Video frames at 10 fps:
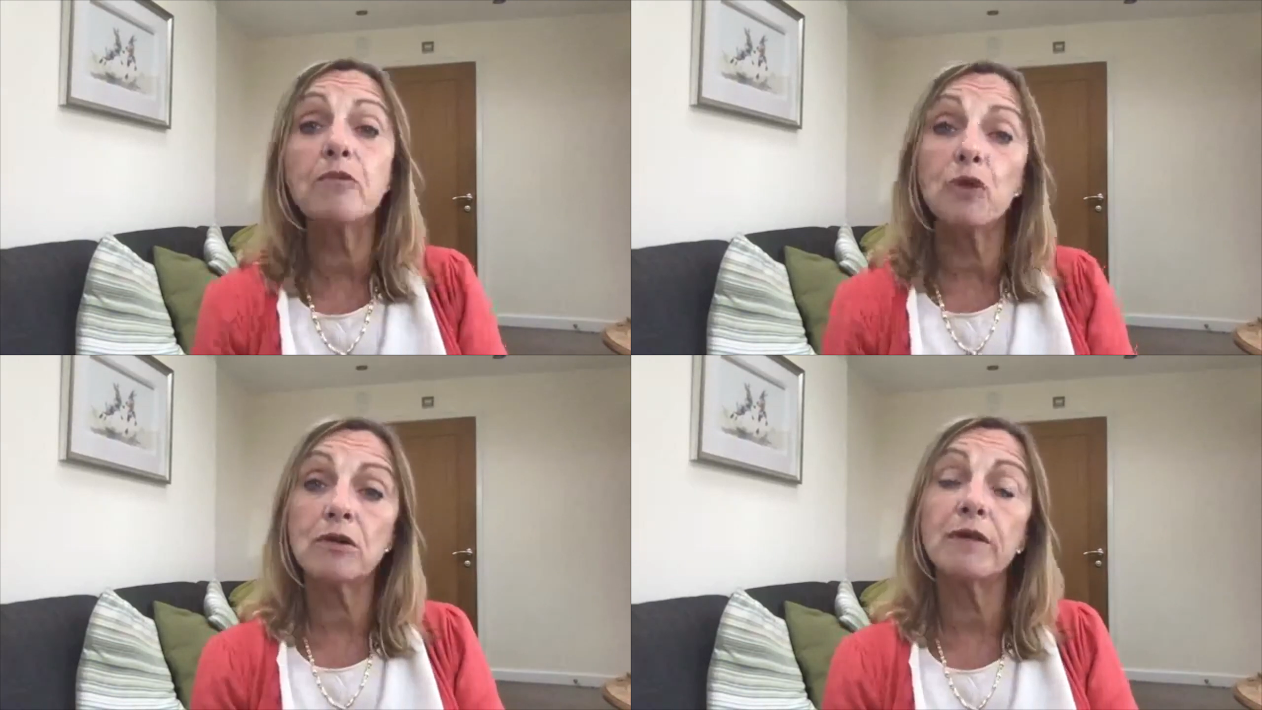
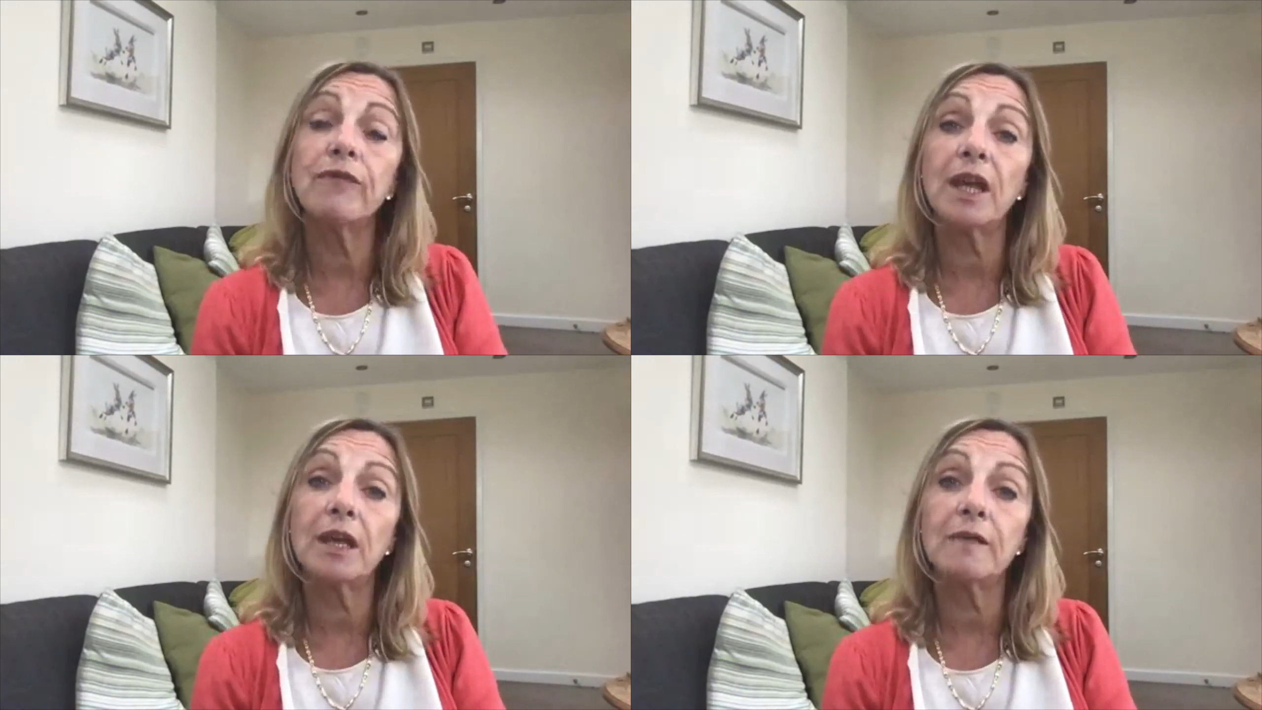or if
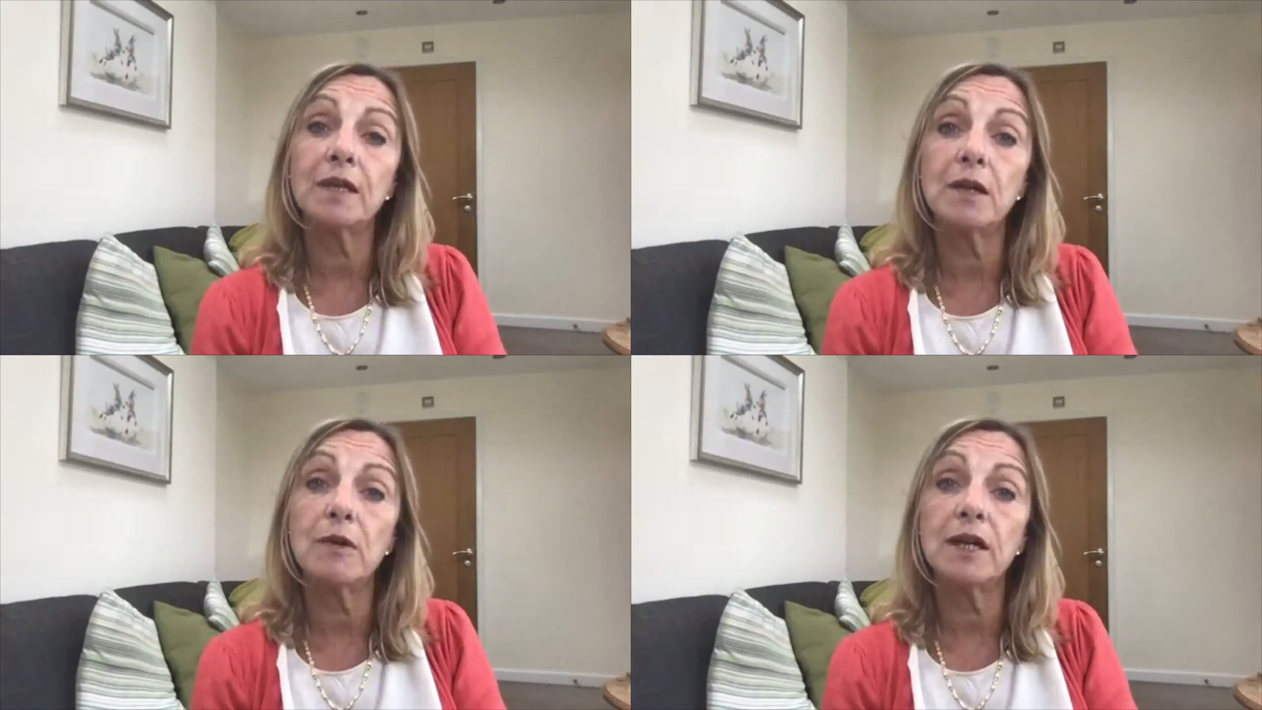they're giving
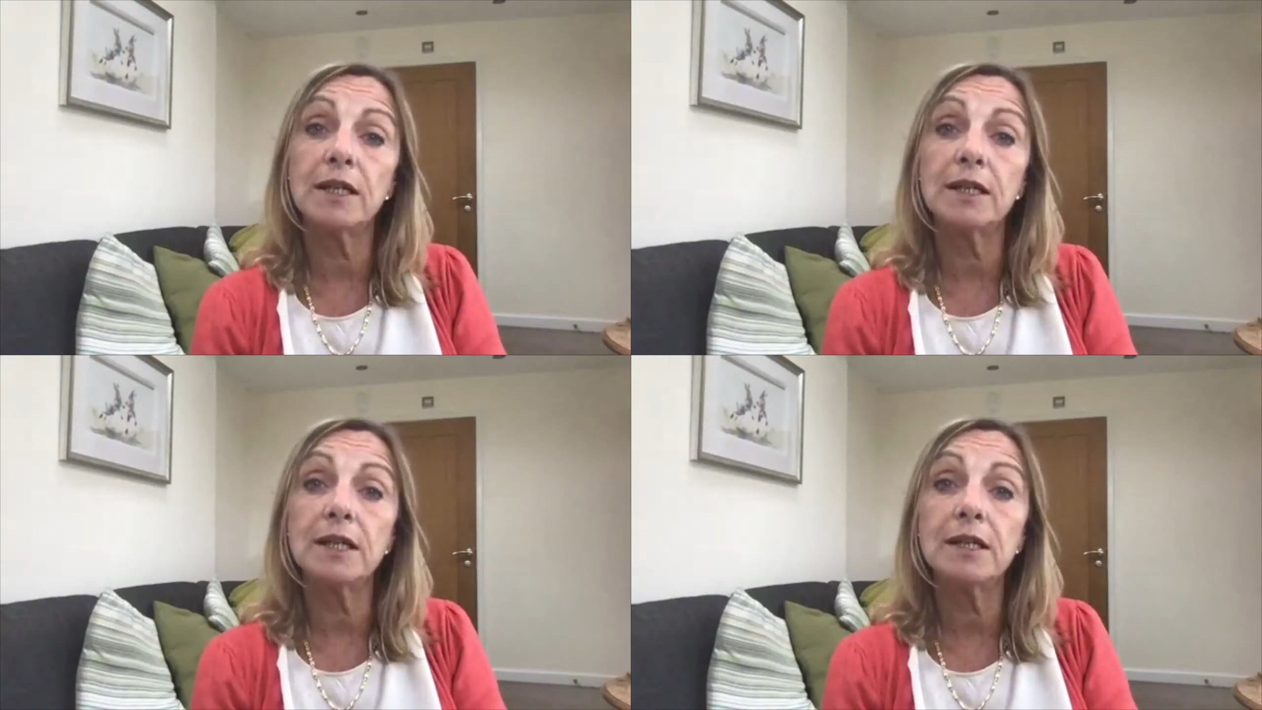you
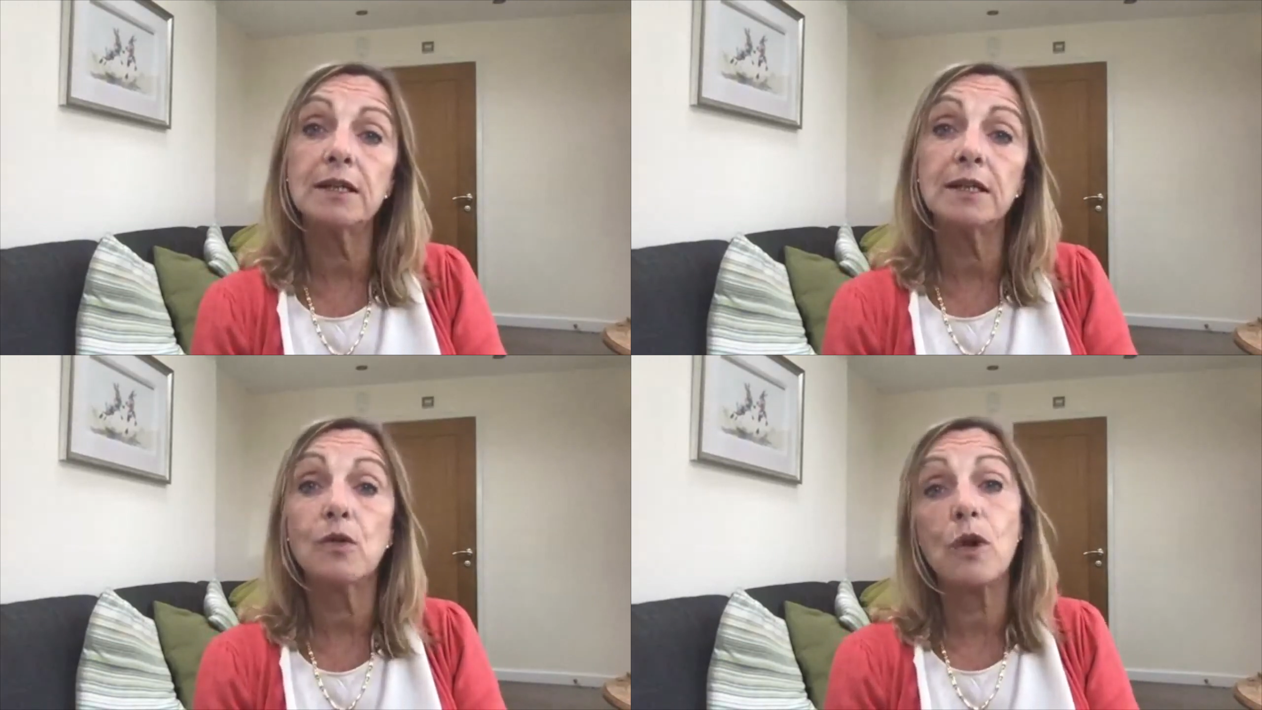
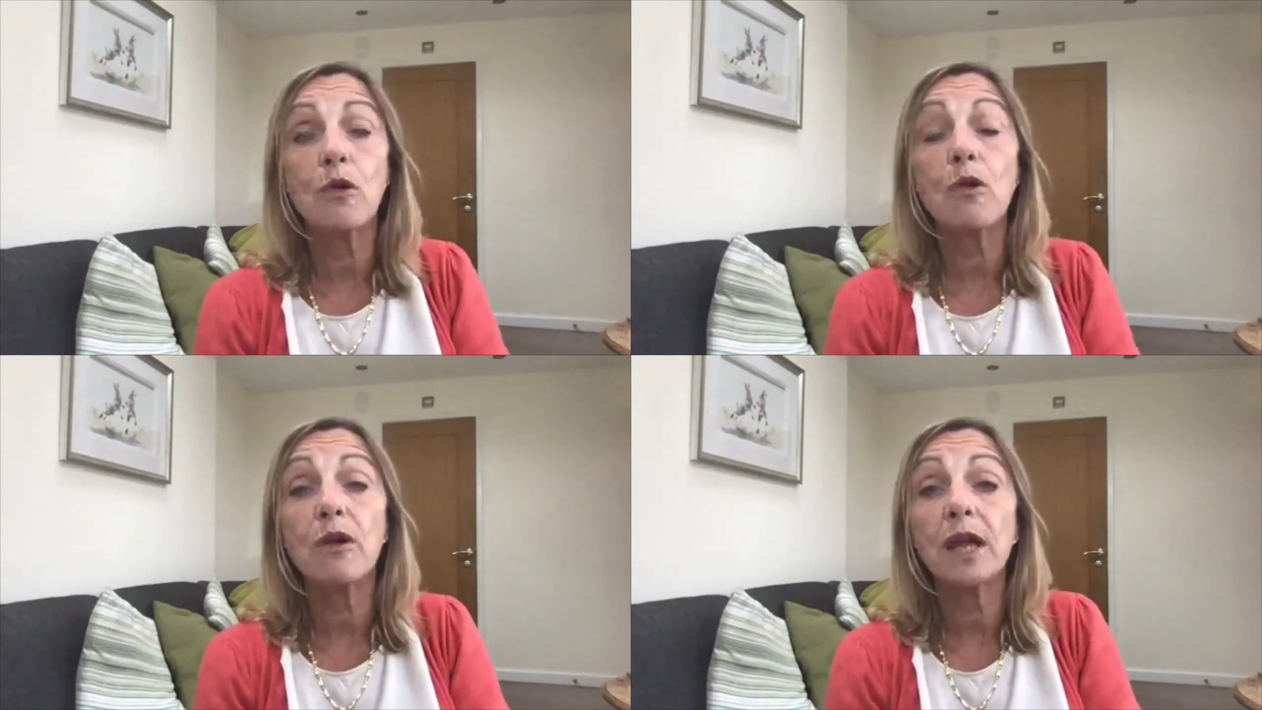ideas
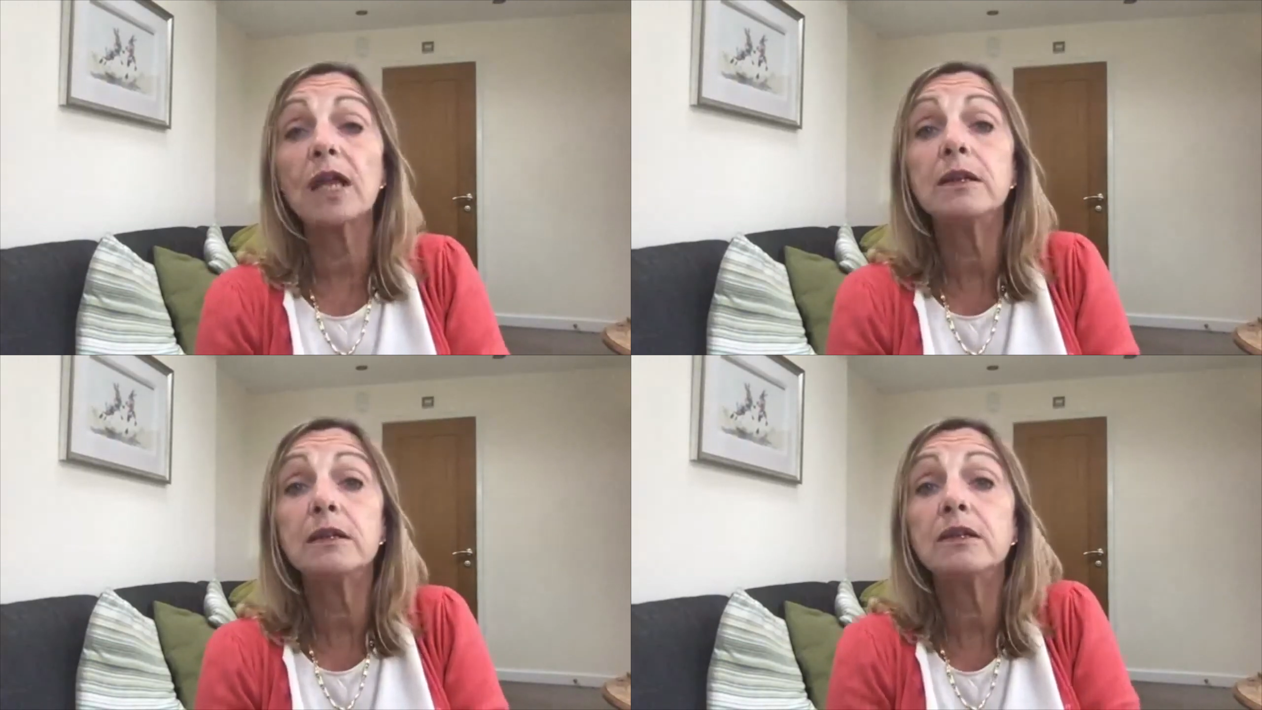or
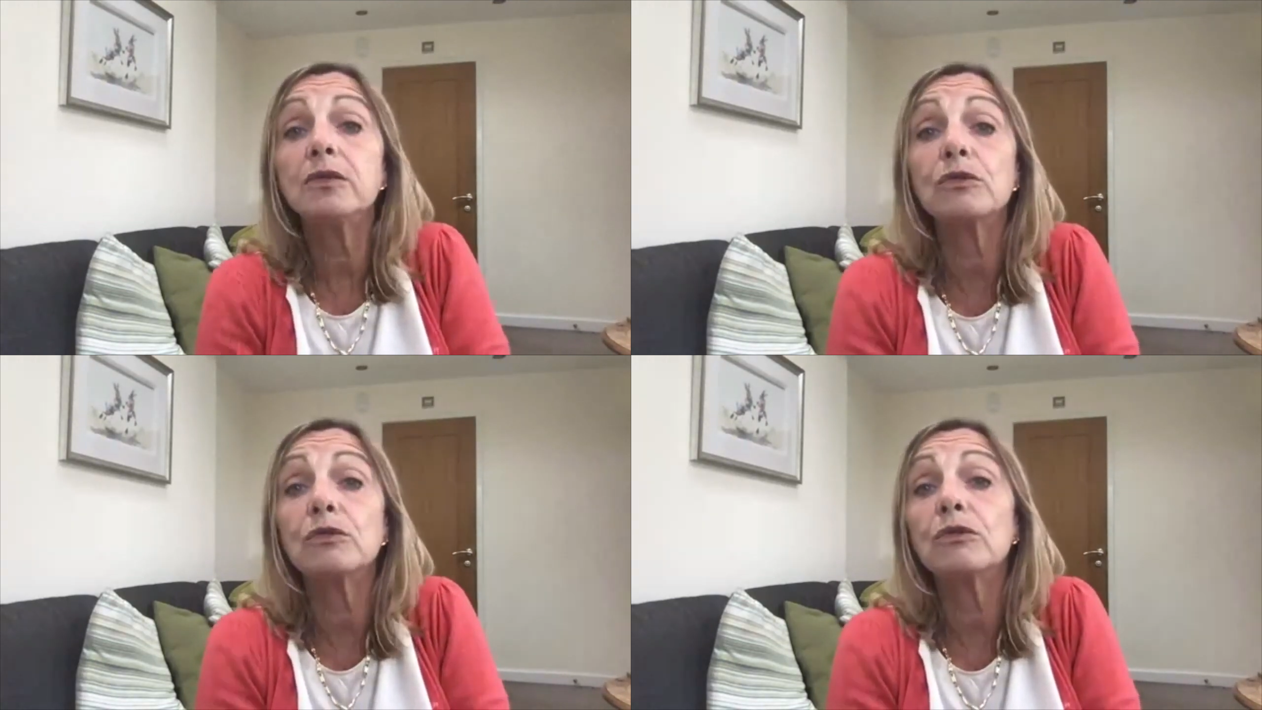hints
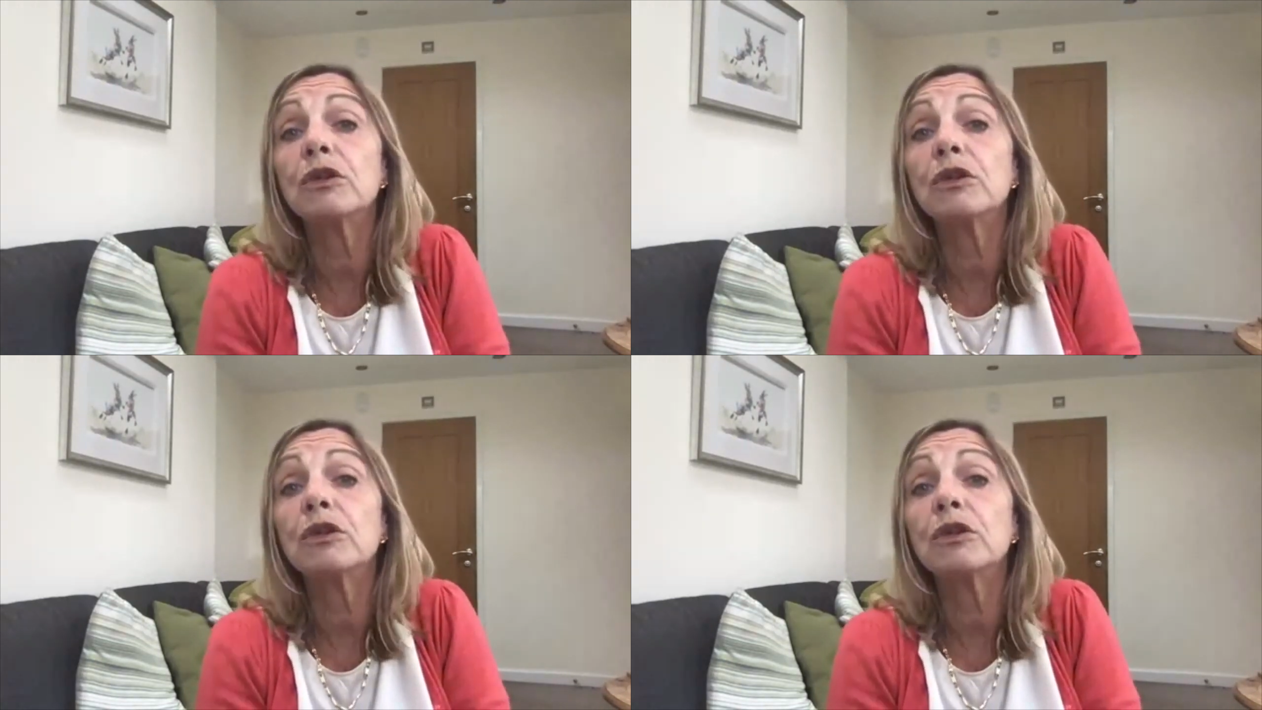or